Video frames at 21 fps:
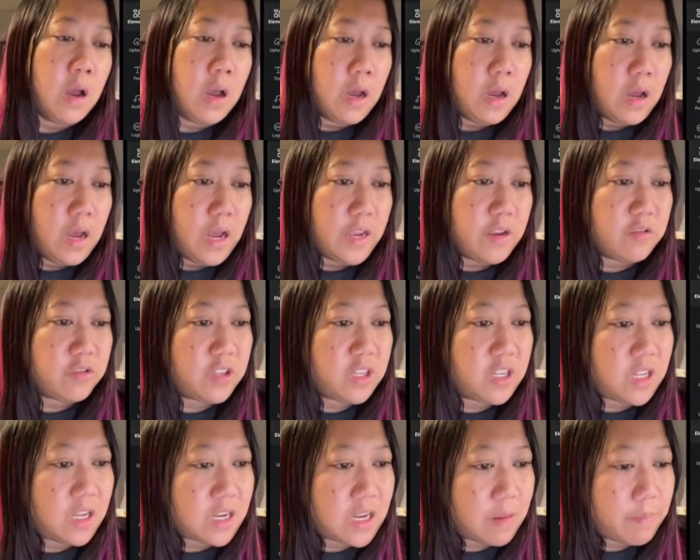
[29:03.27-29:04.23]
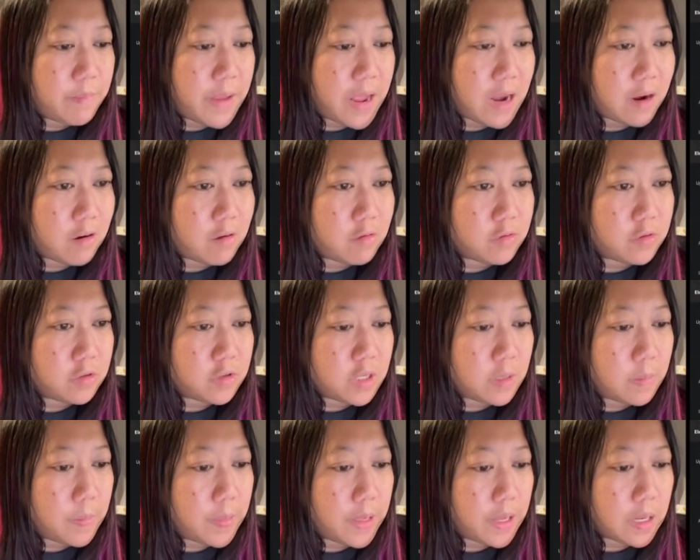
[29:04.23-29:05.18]
I usually click on backgrounds or
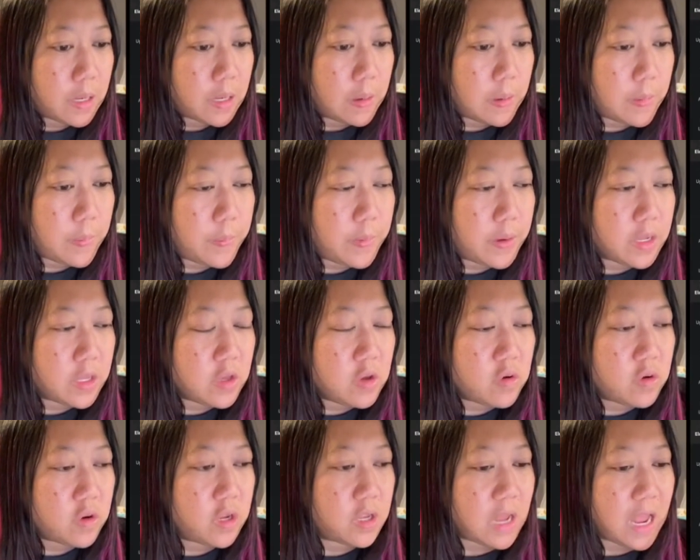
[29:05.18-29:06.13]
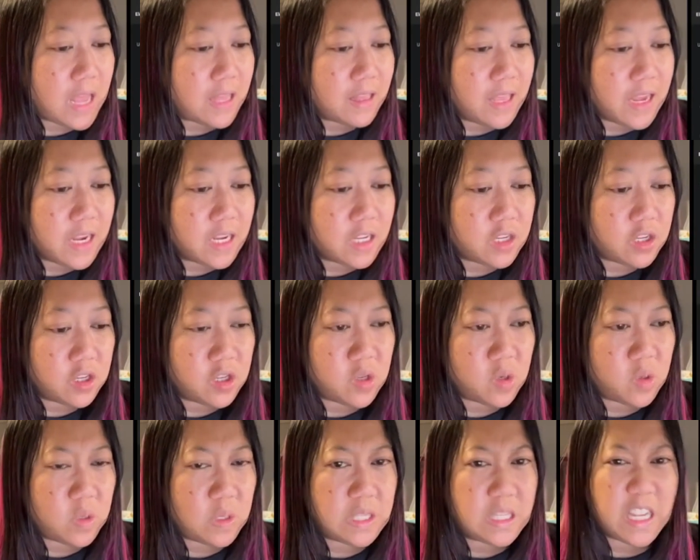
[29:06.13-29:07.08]
something, but you can, I like to
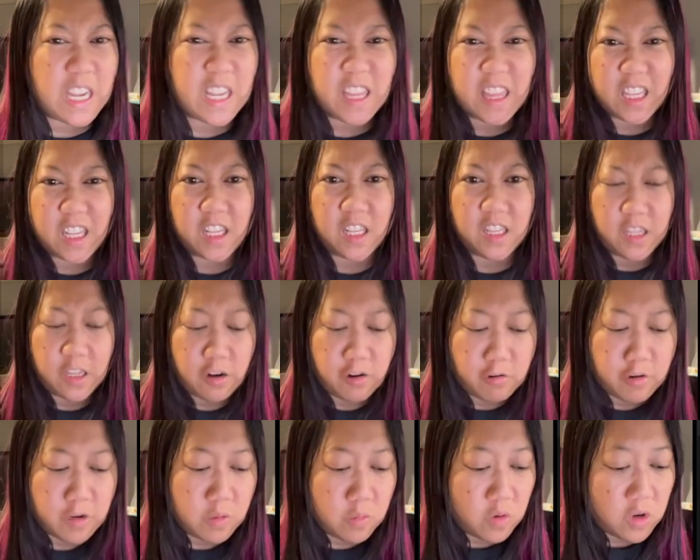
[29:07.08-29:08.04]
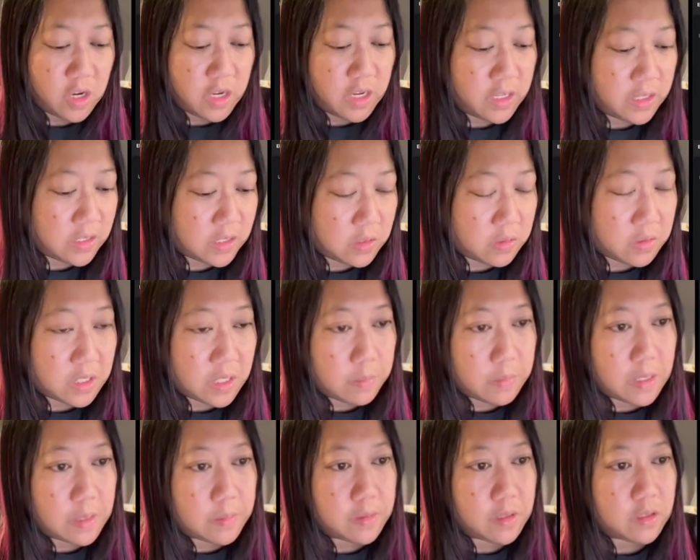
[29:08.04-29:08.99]
use like the glittery ones. So
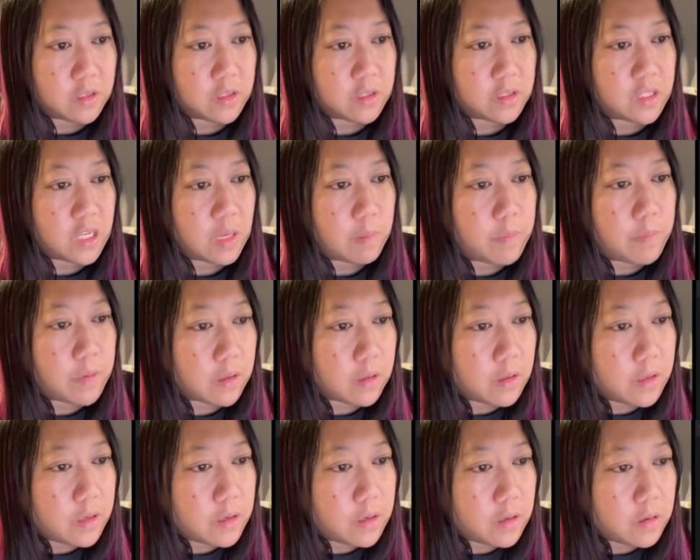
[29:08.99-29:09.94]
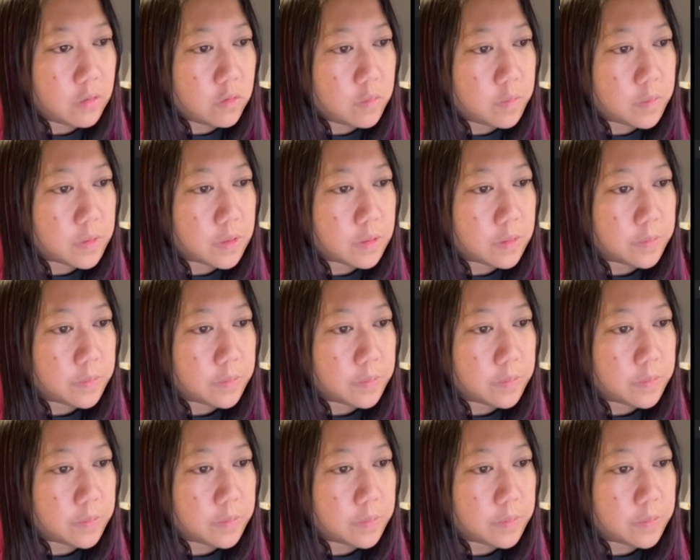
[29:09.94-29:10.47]
sometimes I'll just type in glitter. Oops.